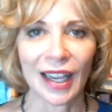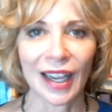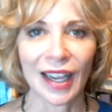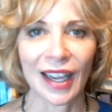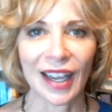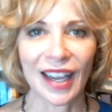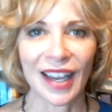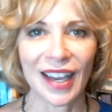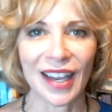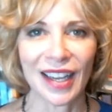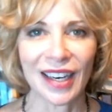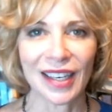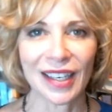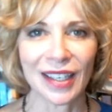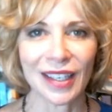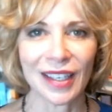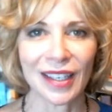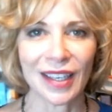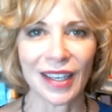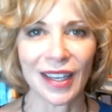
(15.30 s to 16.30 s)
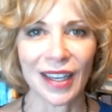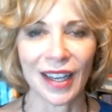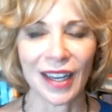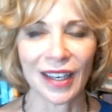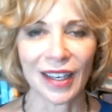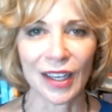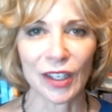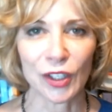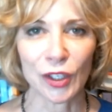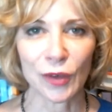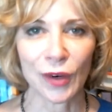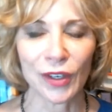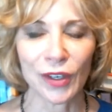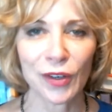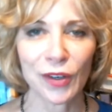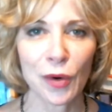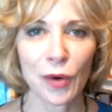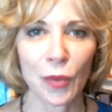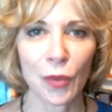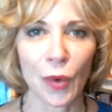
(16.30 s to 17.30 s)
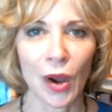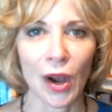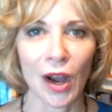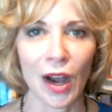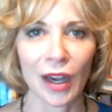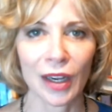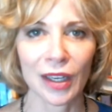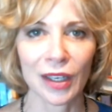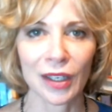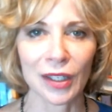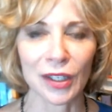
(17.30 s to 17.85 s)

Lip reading: And unless you're under a rock,